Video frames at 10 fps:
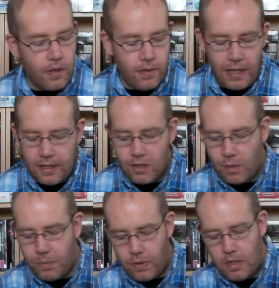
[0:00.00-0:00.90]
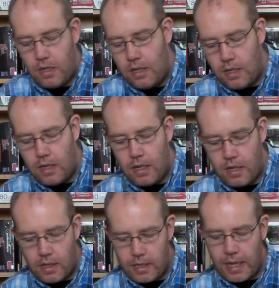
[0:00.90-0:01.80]
Next up, I
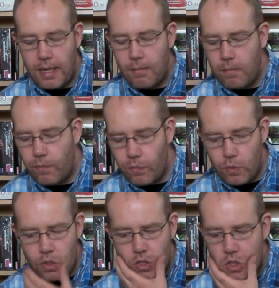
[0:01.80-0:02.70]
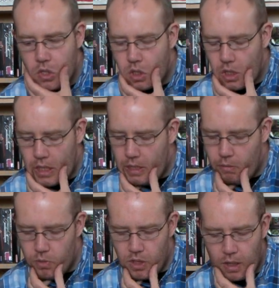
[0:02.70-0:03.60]
got a game which was it?